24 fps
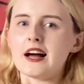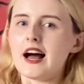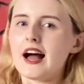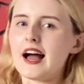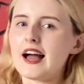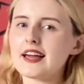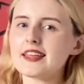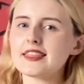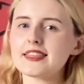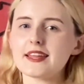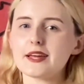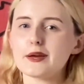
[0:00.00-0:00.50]

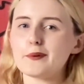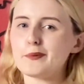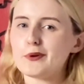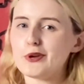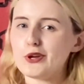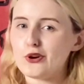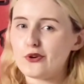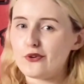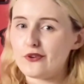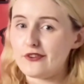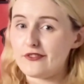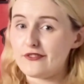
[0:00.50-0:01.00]
I think it'll be
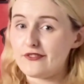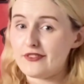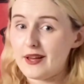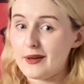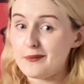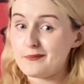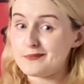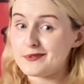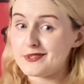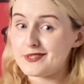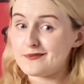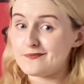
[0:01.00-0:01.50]
Jüri.
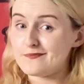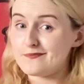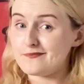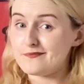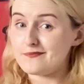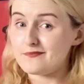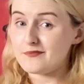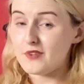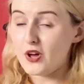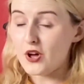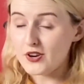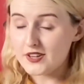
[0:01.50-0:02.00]

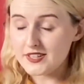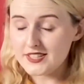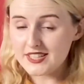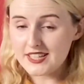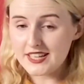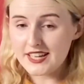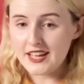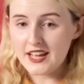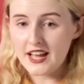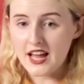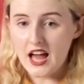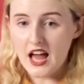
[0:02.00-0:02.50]

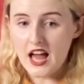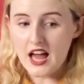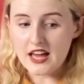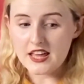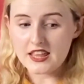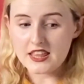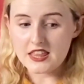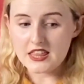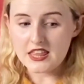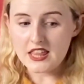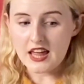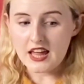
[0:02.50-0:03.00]
Honestly, I
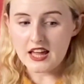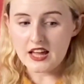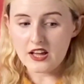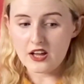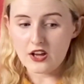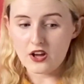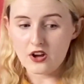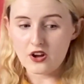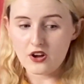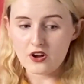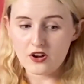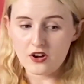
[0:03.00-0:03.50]

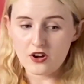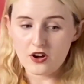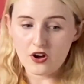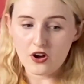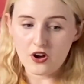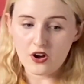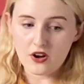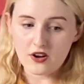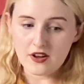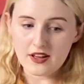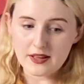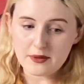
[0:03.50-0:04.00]
think
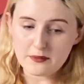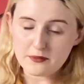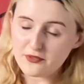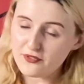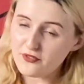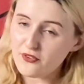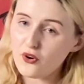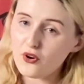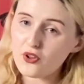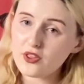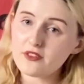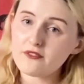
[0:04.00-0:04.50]
he
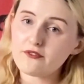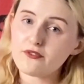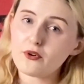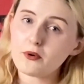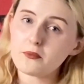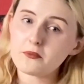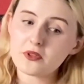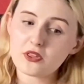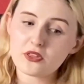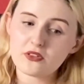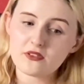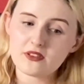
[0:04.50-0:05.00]
was fourth in
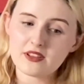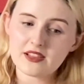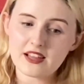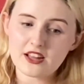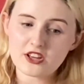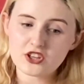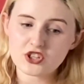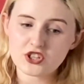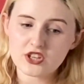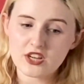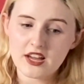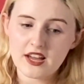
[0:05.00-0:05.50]
Formula 3
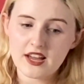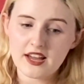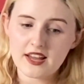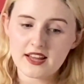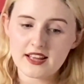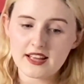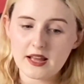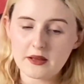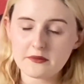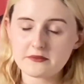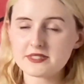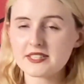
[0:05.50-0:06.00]
last year,
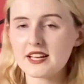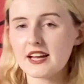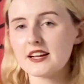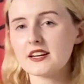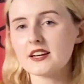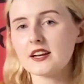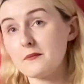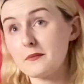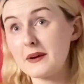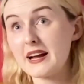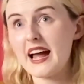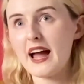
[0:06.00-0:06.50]
came
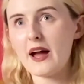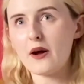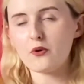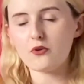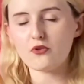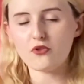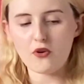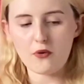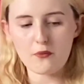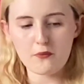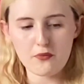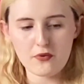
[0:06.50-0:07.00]
second at Macau
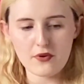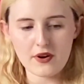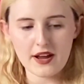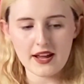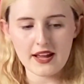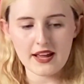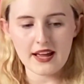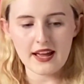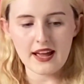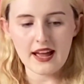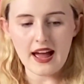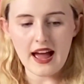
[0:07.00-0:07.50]
Grand
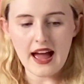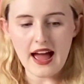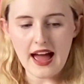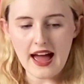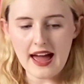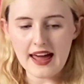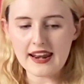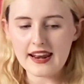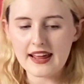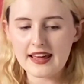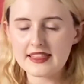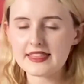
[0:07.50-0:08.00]
Prix,
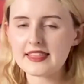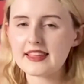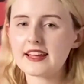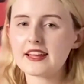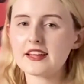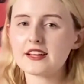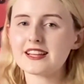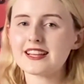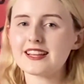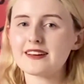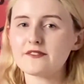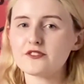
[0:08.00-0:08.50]
and I
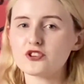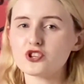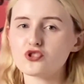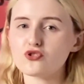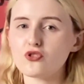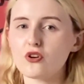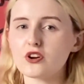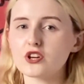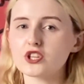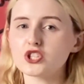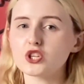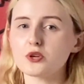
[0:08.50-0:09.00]
think he'll have a
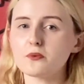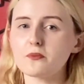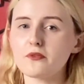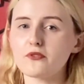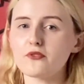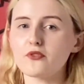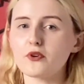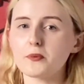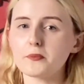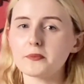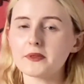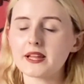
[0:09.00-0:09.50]
strong Super
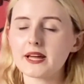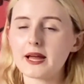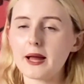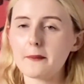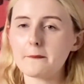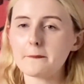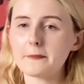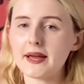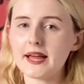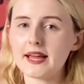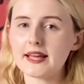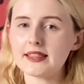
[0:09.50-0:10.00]
Formula
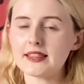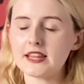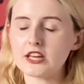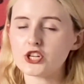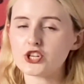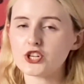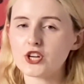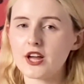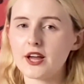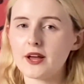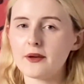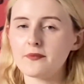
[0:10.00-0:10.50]
campaign
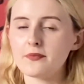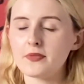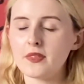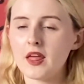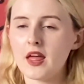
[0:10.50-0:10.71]
this year.